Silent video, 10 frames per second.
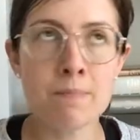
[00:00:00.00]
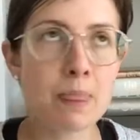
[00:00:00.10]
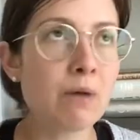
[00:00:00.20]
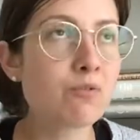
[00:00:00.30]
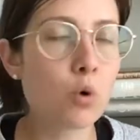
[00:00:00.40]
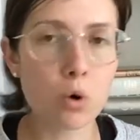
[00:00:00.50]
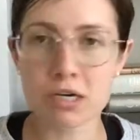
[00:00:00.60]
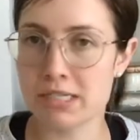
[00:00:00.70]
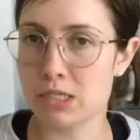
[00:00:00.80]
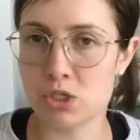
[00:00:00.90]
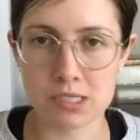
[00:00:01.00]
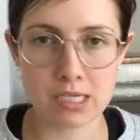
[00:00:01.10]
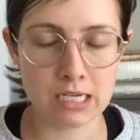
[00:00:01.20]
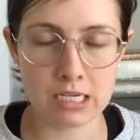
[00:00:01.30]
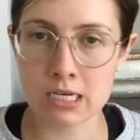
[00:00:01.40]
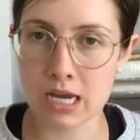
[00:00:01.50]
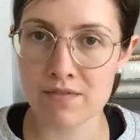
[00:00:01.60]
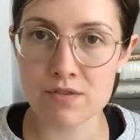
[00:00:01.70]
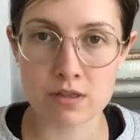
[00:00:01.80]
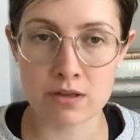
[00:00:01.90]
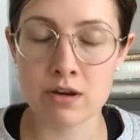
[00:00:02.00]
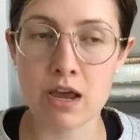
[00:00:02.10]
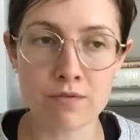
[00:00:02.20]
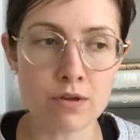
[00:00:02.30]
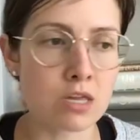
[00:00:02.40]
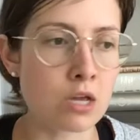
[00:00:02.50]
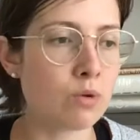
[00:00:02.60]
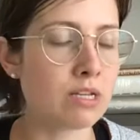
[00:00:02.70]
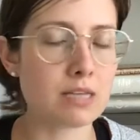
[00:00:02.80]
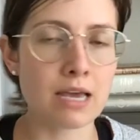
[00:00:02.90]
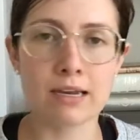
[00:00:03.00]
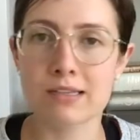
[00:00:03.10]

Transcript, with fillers: of course it's just going to eat everything and everything when it's at a,